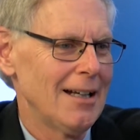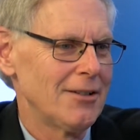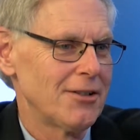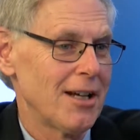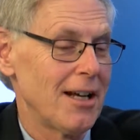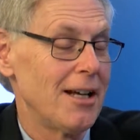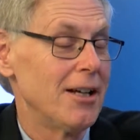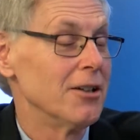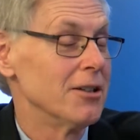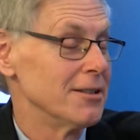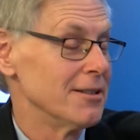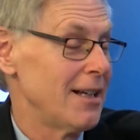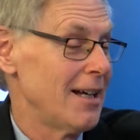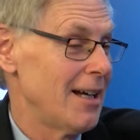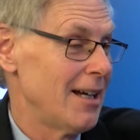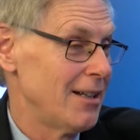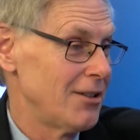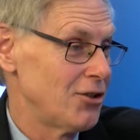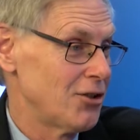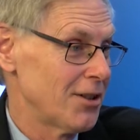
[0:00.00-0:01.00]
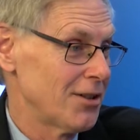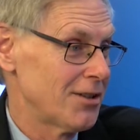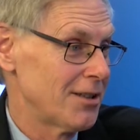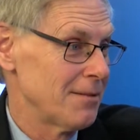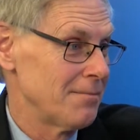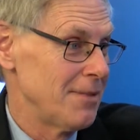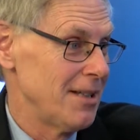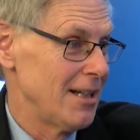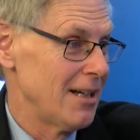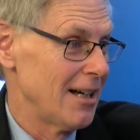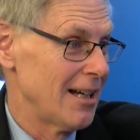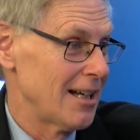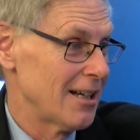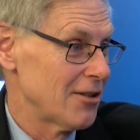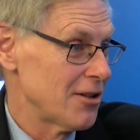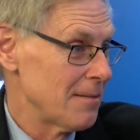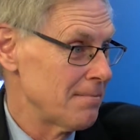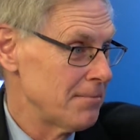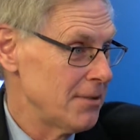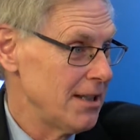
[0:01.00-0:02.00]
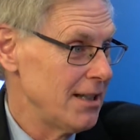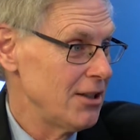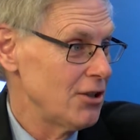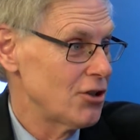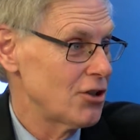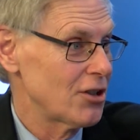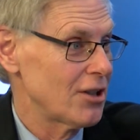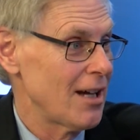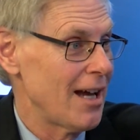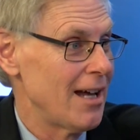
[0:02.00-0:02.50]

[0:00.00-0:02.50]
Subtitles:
say, Hilton Head just to be out on the beach,